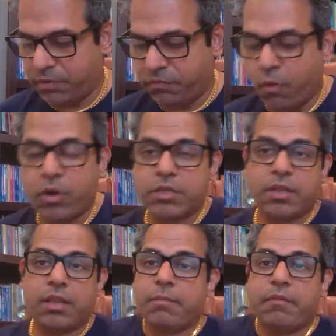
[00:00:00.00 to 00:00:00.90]
focus
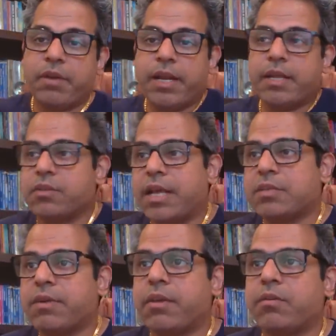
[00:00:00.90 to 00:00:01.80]
on them every day. So
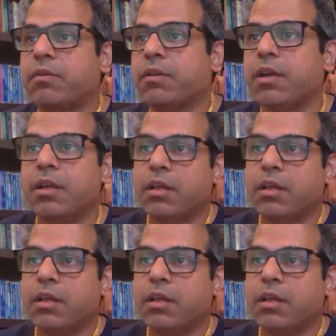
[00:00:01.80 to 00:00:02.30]
that's why I don't